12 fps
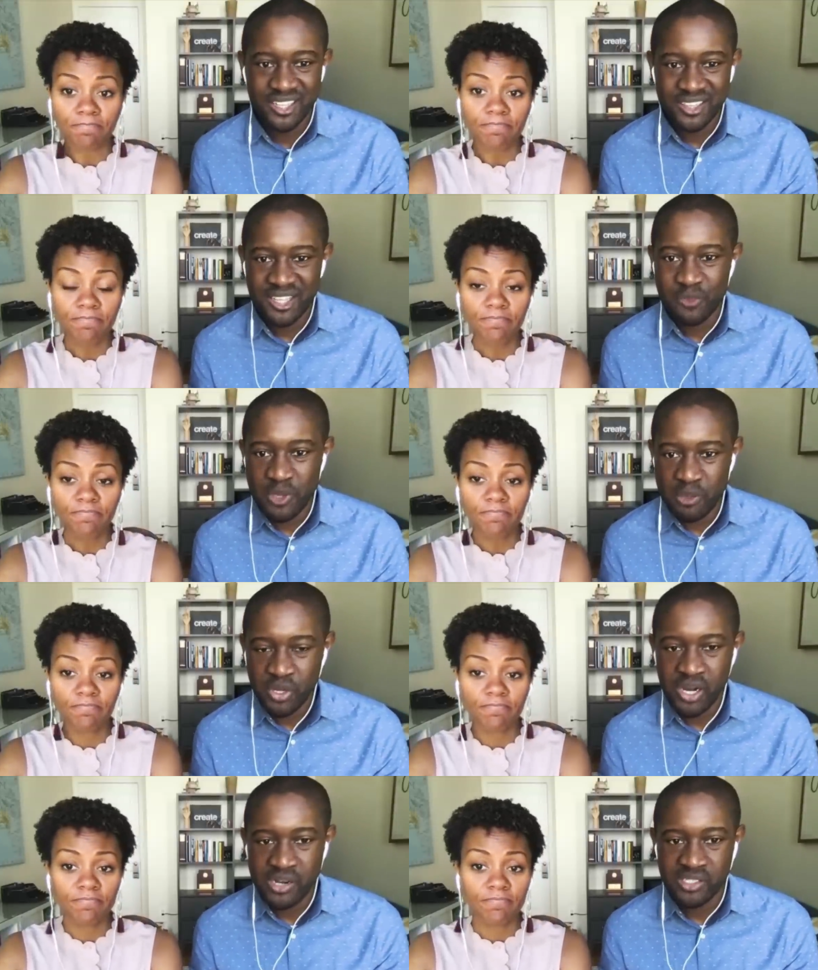Speaker 1: then we put
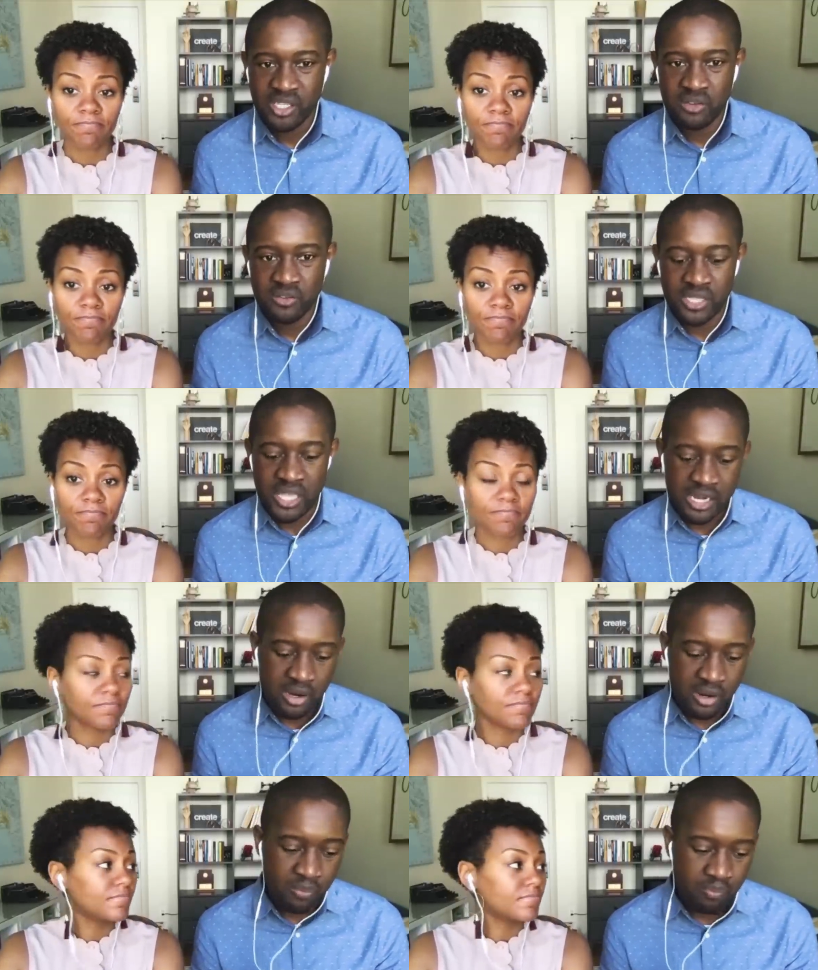ourselves in
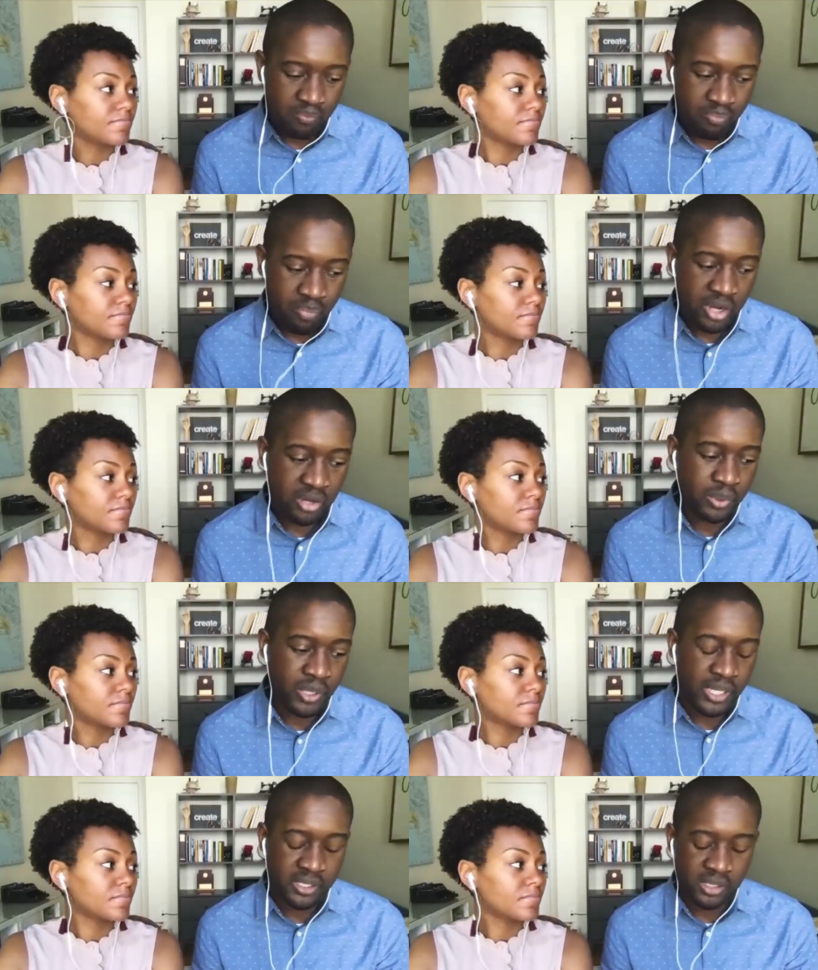a better
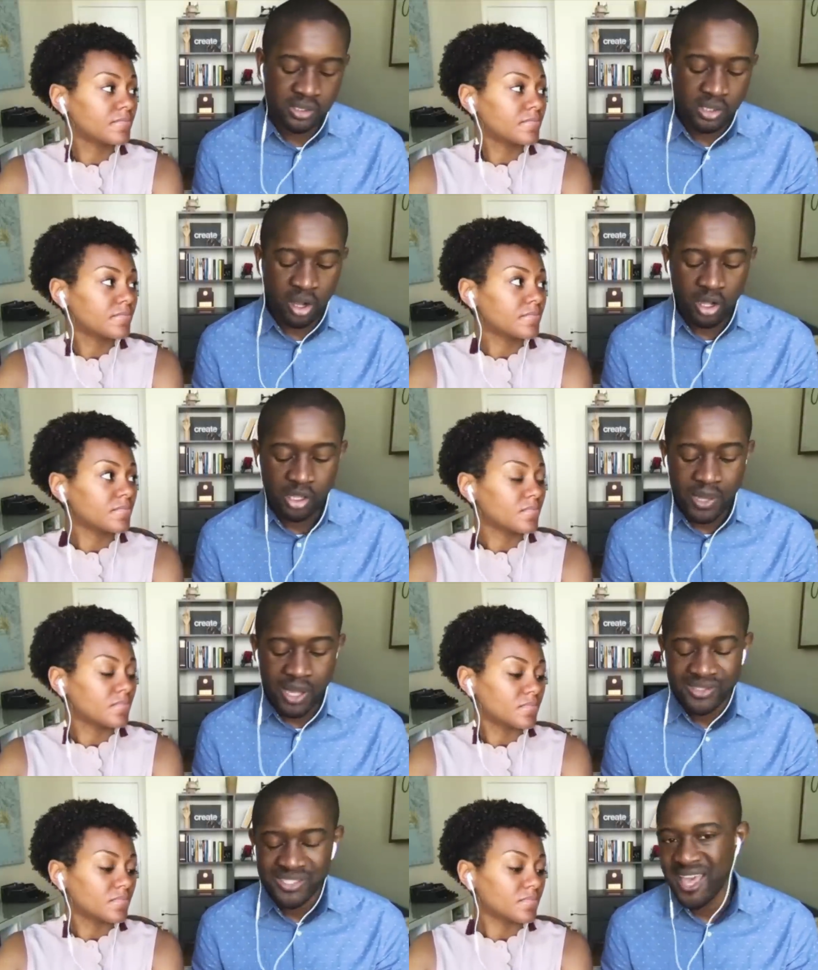place. It's all
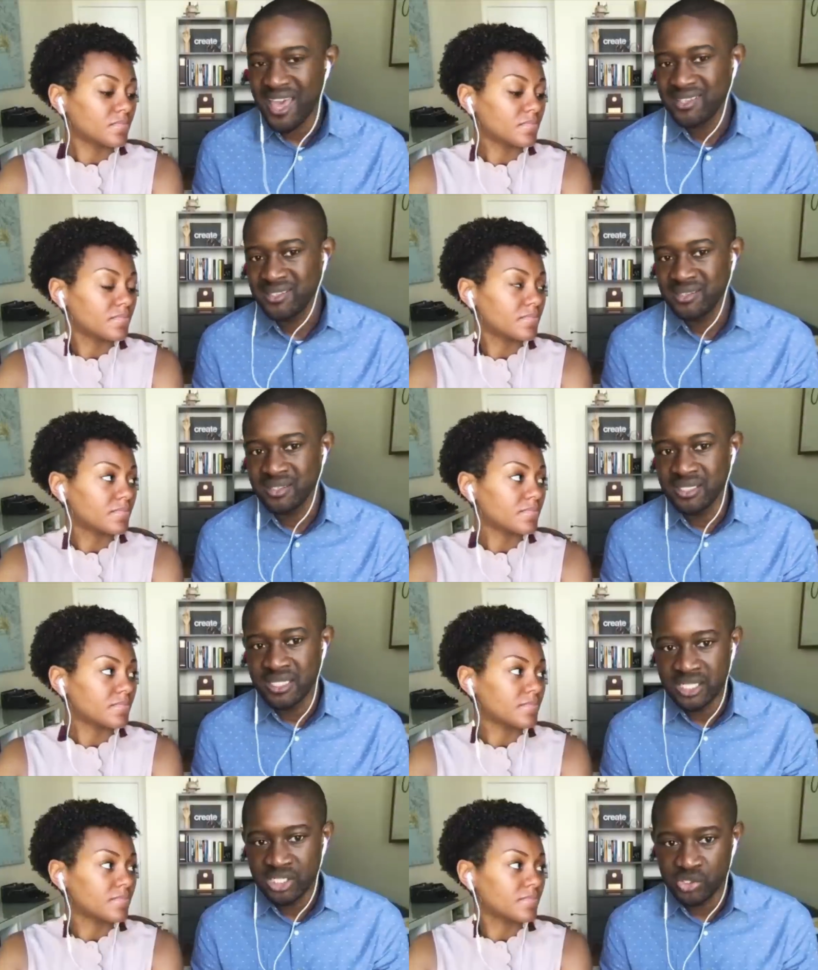about taxes and
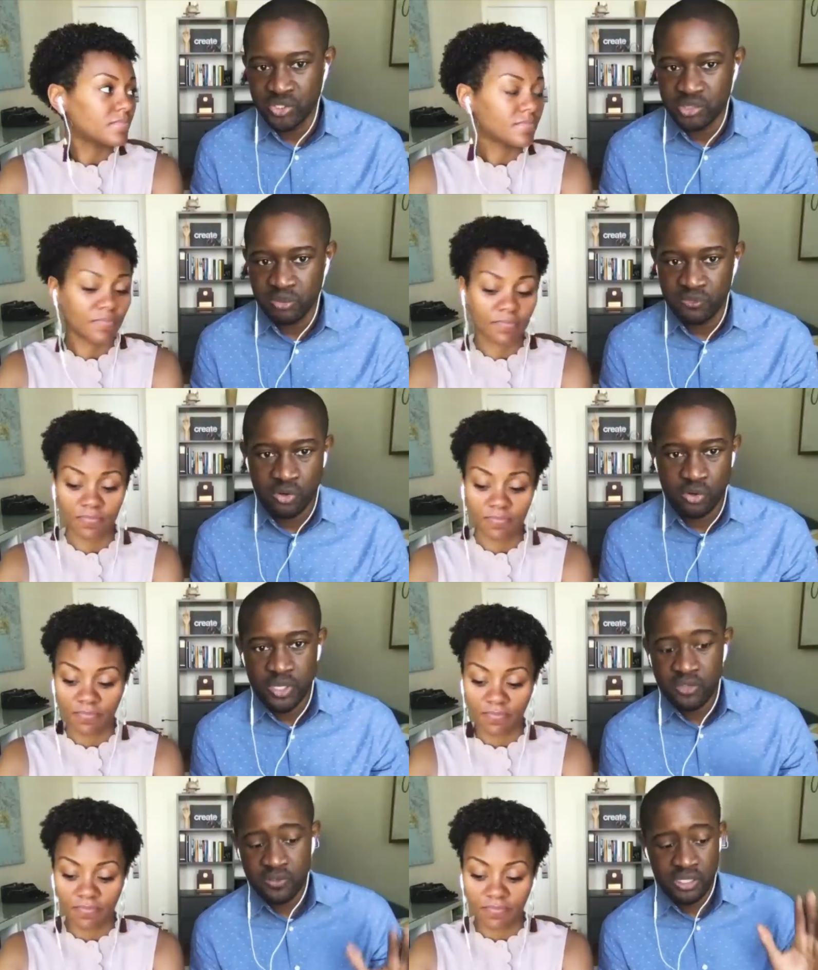interest before we
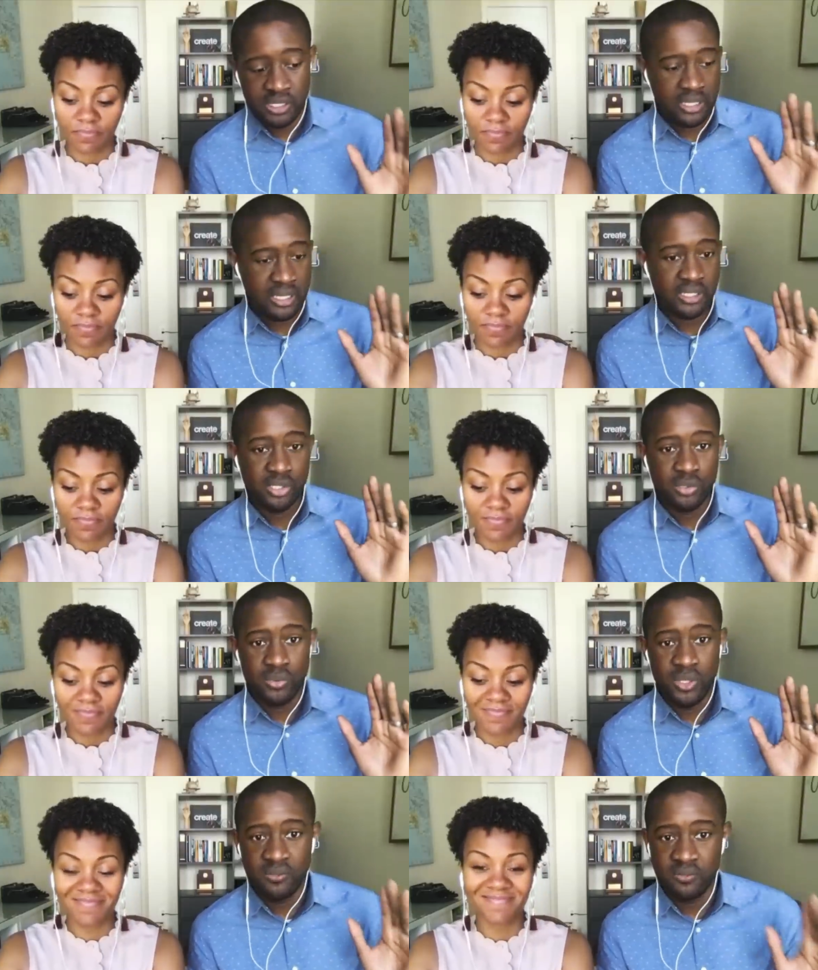even get to
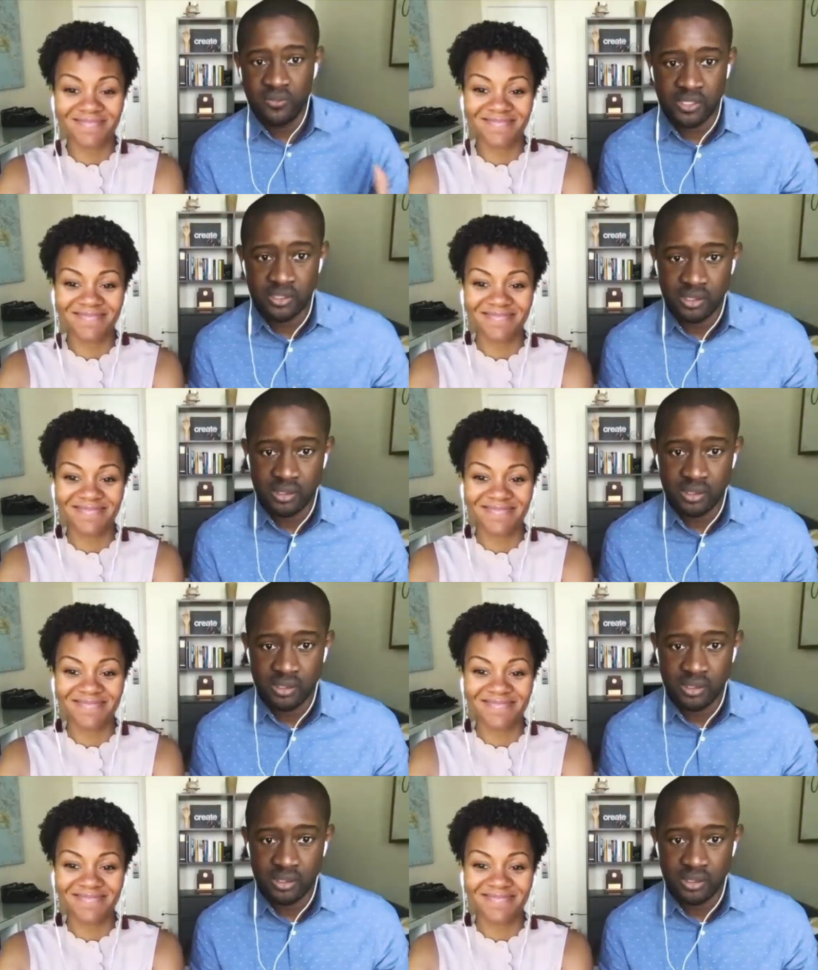investing.